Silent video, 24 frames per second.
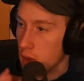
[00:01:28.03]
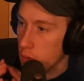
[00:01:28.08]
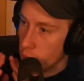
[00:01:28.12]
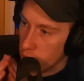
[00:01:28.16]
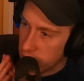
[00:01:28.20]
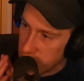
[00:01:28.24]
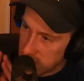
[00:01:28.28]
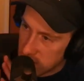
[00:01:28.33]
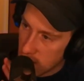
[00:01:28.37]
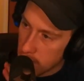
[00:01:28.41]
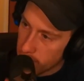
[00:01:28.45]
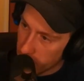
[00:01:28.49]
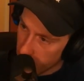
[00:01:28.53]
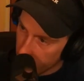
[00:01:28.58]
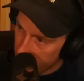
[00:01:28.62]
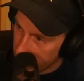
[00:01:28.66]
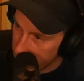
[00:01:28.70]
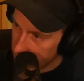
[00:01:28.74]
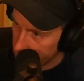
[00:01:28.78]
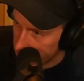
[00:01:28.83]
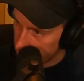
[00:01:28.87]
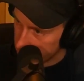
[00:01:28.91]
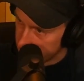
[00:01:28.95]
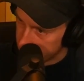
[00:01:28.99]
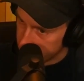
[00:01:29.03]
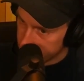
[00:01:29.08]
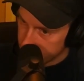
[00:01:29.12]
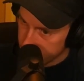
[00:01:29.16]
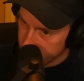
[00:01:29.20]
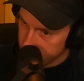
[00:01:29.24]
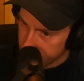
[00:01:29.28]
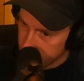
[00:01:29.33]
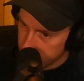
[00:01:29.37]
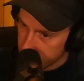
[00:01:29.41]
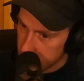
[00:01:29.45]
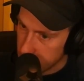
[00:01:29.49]
We separate them.
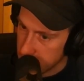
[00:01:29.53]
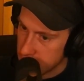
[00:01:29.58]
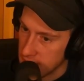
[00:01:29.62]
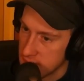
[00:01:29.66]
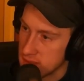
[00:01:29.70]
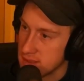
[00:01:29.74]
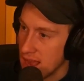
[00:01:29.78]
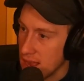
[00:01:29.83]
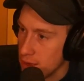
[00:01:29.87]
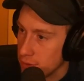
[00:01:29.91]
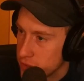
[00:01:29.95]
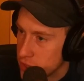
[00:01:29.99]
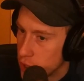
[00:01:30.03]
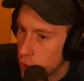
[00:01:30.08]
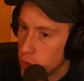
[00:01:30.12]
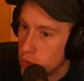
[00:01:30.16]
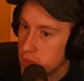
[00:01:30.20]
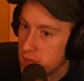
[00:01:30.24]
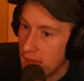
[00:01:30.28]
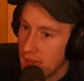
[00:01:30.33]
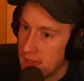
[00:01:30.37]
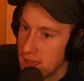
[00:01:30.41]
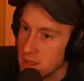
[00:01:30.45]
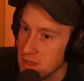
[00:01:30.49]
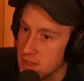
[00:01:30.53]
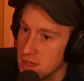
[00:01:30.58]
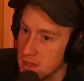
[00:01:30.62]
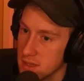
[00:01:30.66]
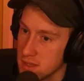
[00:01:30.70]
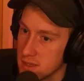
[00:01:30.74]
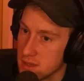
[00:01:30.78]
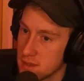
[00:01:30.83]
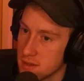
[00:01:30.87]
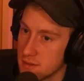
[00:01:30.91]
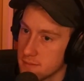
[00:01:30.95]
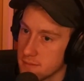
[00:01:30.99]
There's now two
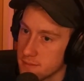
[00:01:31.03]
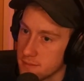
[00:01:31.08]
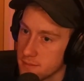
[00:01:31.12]
cages.